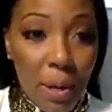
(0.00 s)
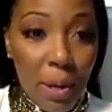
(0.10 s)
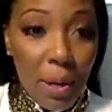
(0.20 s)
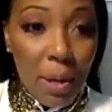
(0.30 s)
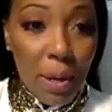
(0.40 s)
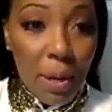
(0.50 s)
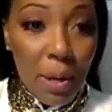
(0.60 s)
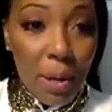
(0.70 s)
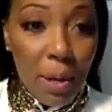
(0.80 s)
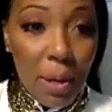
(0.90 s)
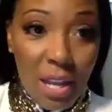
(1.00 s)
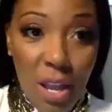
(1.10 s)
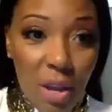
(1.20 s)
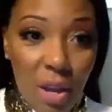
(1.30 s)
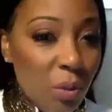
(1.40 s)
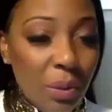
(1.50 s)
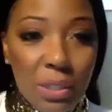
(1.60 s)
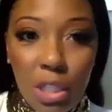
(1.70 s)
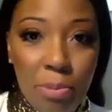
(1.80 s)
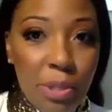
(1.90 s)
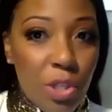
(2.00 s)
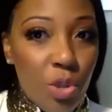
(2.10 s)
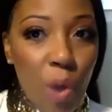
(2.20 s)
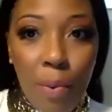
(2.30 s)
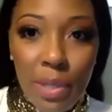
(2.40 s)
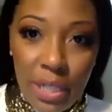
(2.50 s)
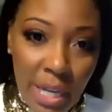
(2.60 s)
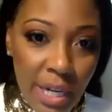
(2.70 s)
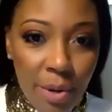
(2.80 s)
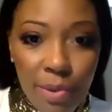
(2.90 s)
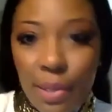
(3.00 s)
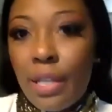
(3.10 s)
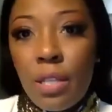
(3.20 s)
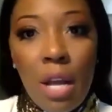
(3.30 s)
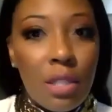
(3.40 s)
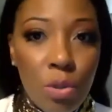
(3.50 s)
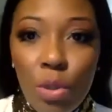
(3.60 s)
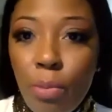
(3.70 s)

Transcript: it because I was like, oh, it took me two hours to get here. The kids got school